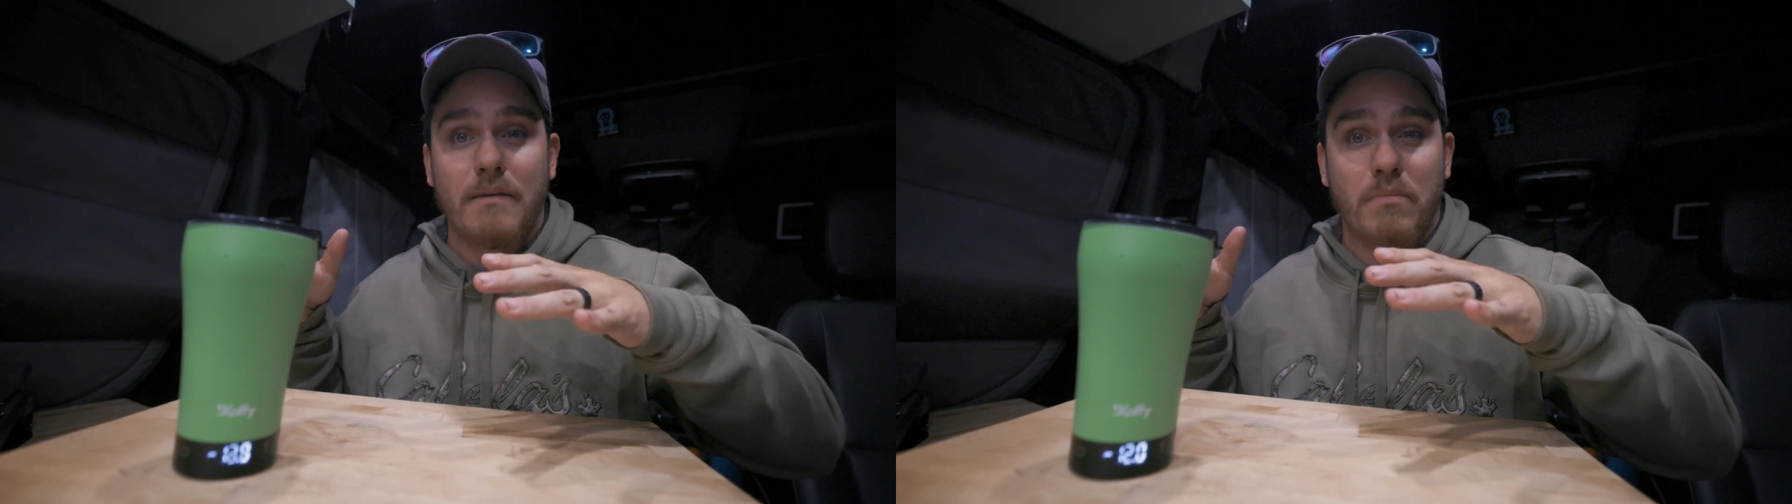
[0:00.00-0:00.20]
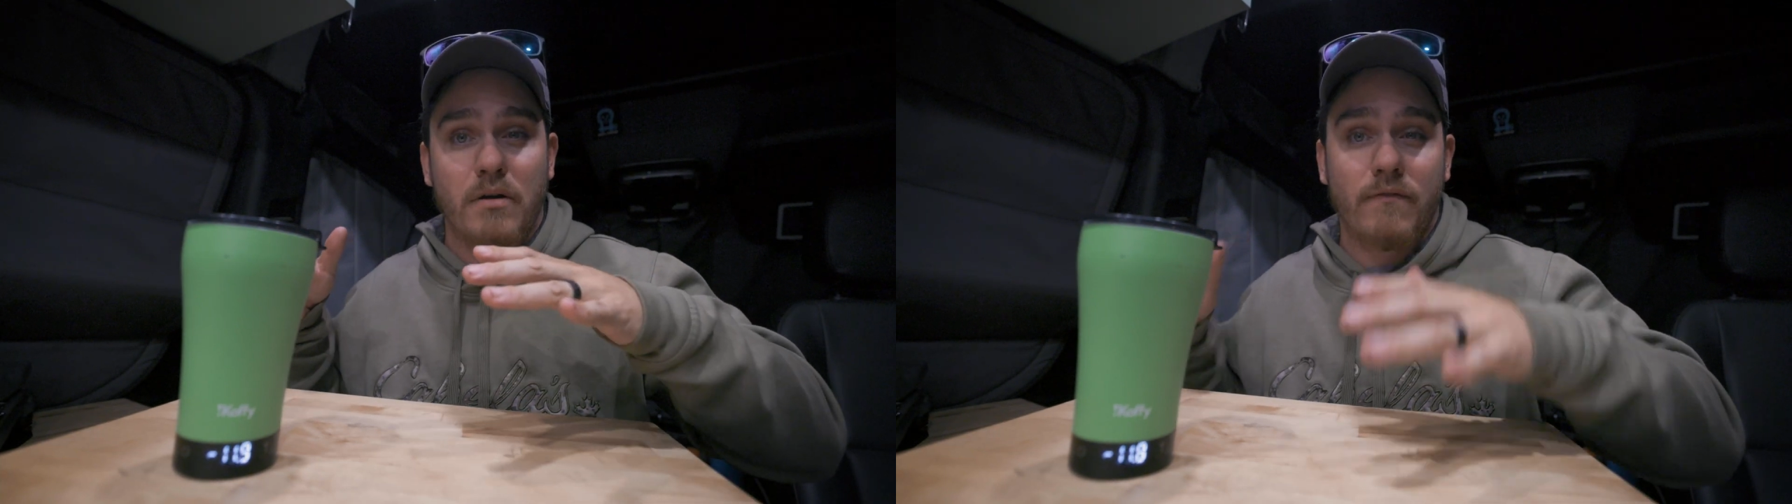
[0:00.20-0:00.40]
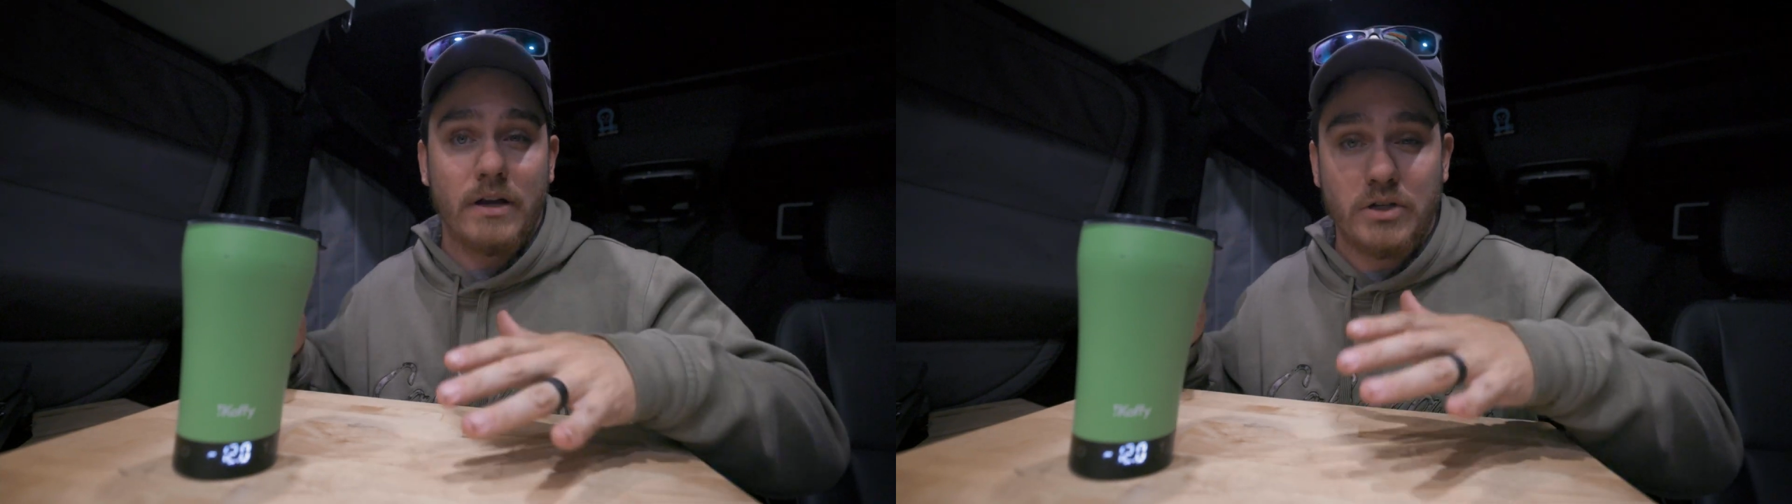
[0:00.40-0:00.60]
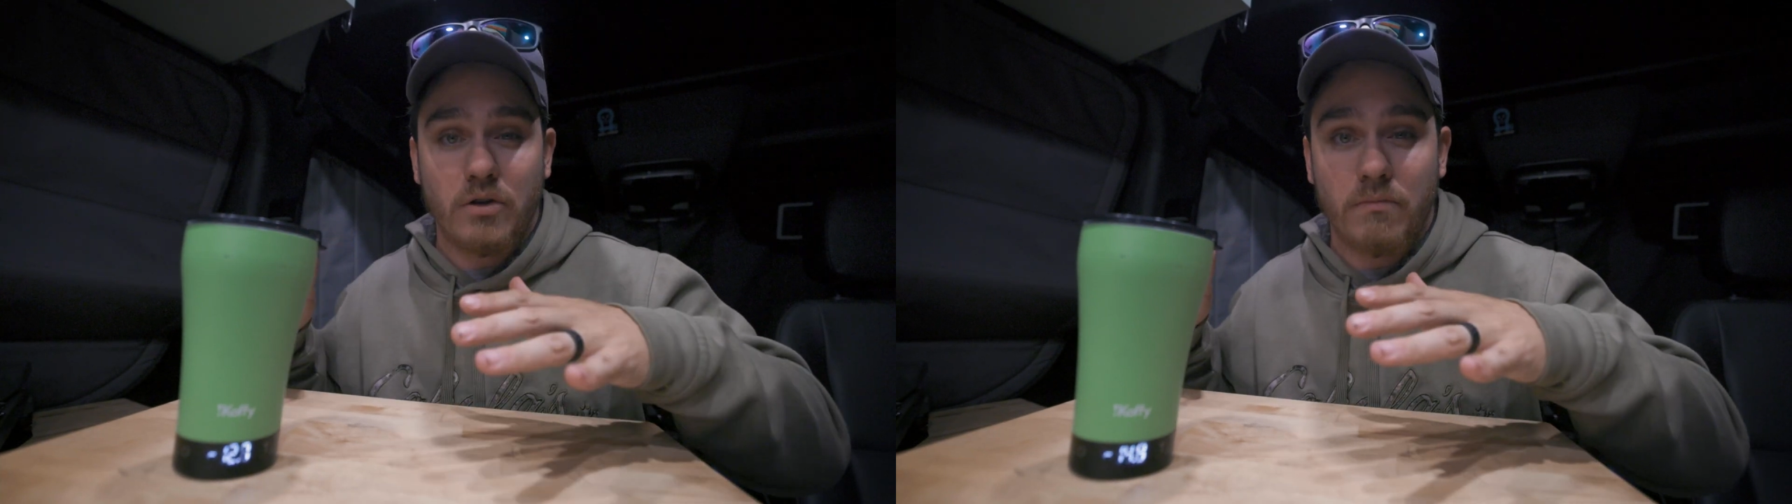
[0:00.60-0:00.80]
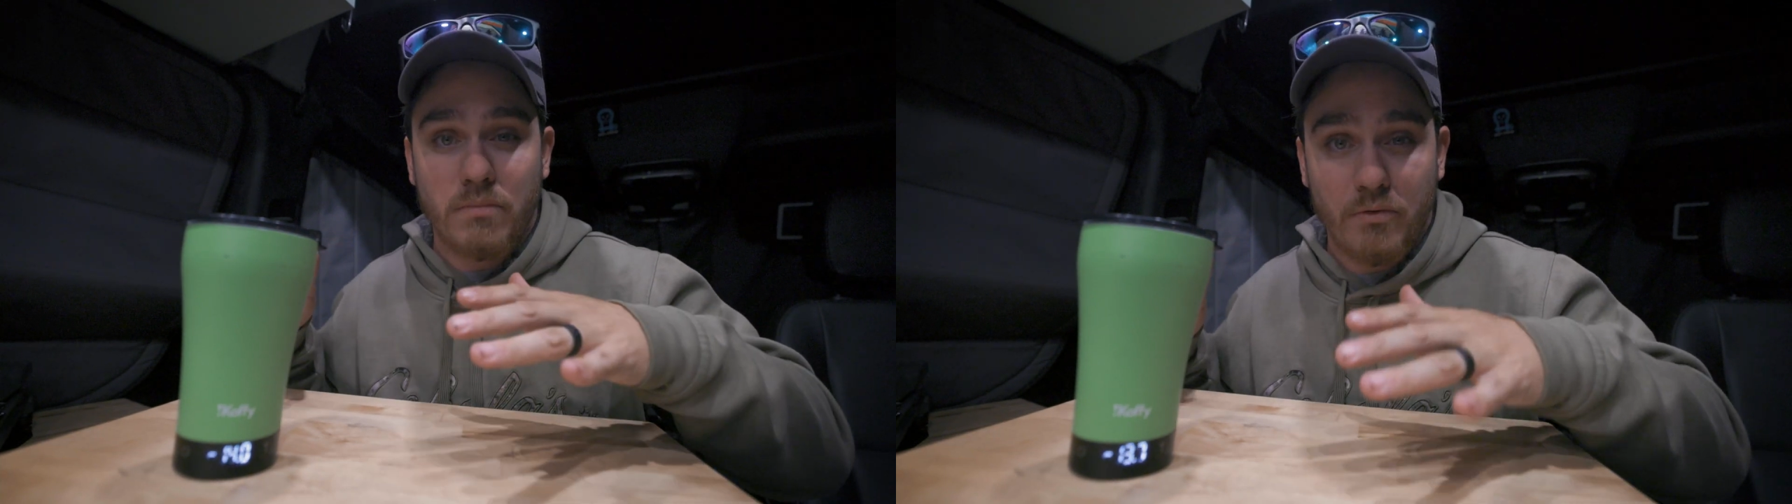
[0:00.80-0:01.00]

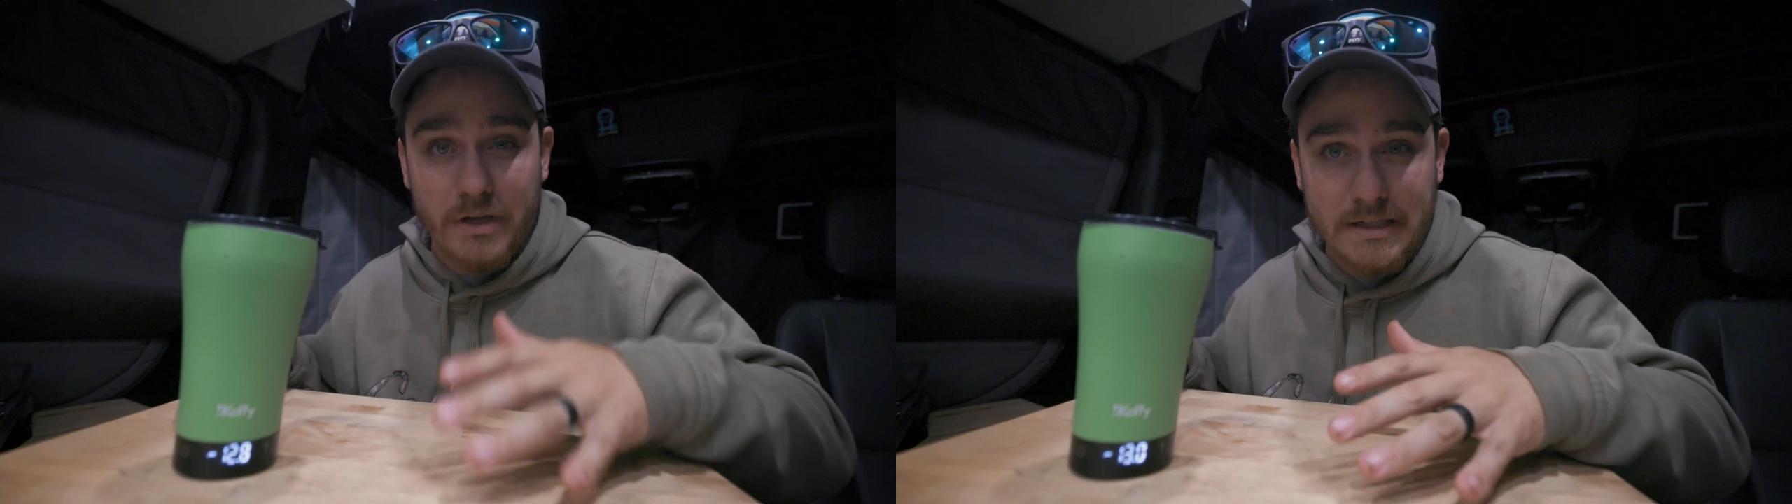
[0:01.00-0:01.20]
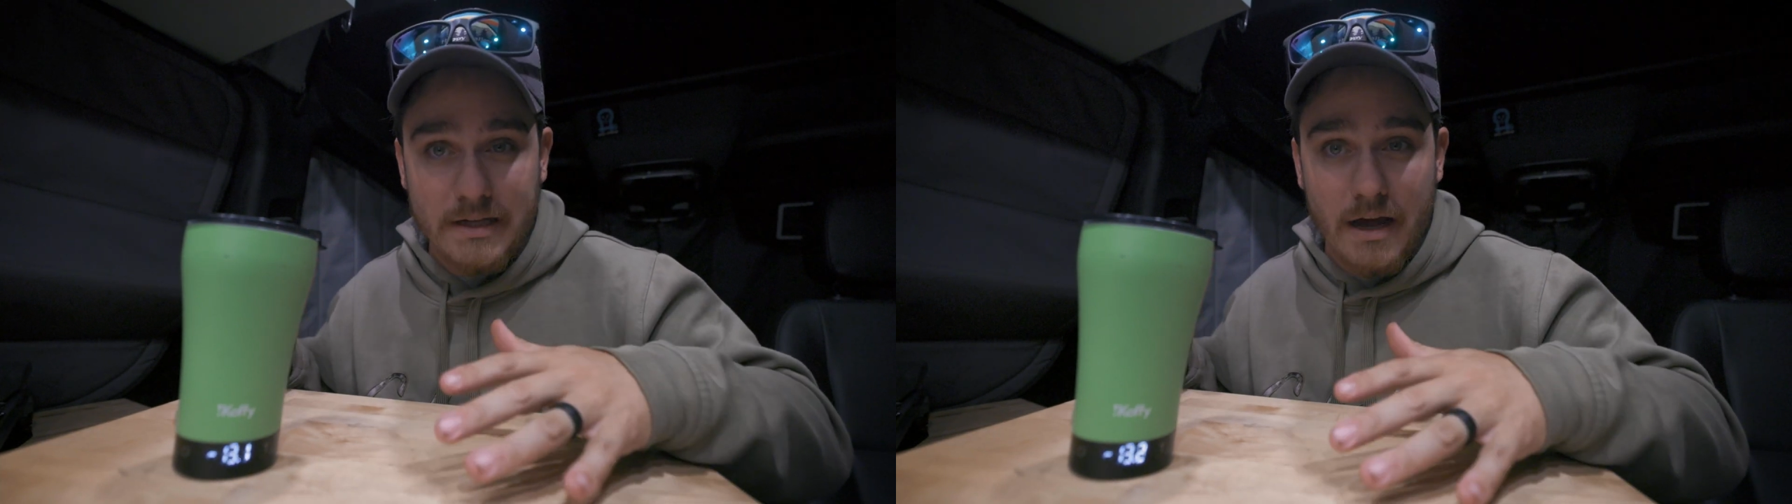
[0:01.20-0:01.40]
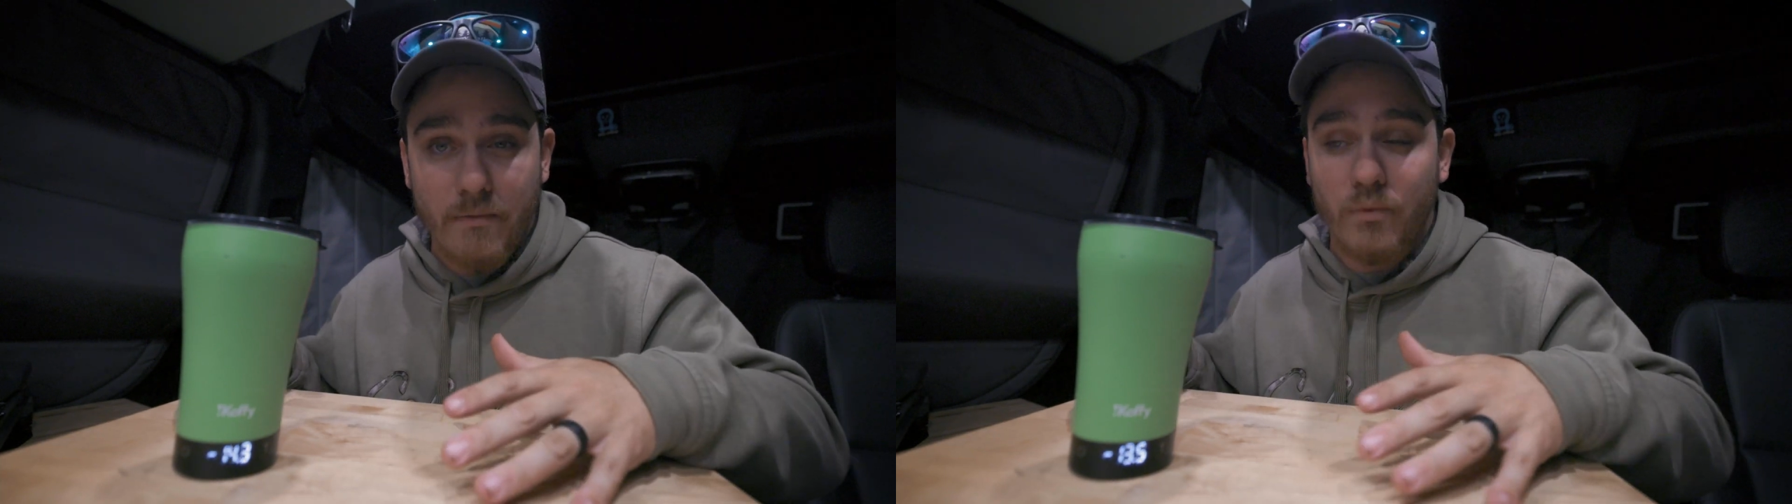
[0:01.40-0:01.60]
professional barista,